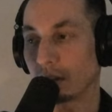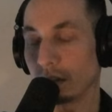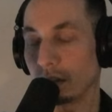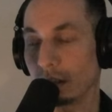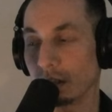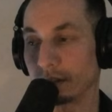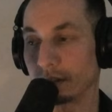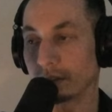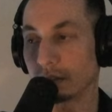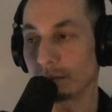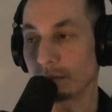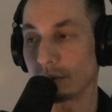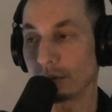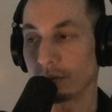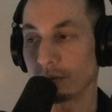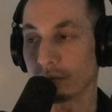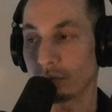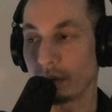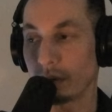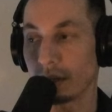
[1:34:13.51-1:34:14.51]
yeah some of
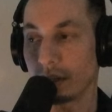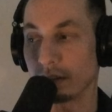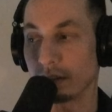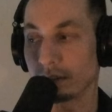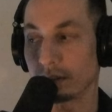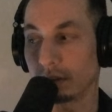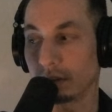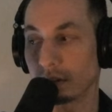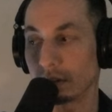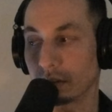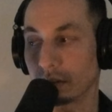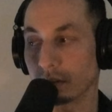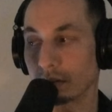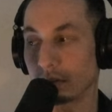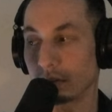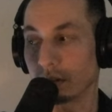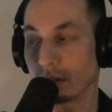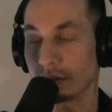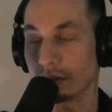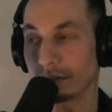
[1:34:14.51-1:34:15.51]
those ways are
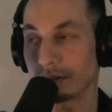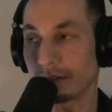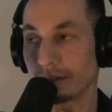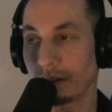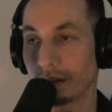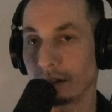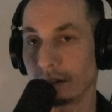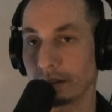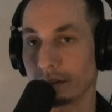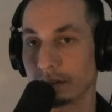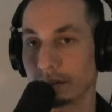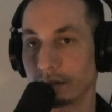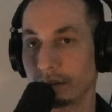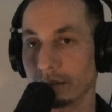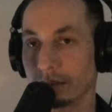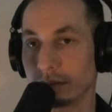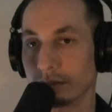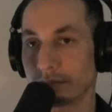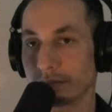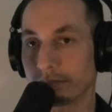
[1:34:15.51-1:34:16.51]
are starting
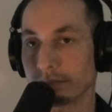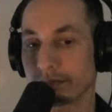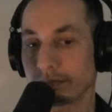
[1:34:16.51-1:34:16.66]
to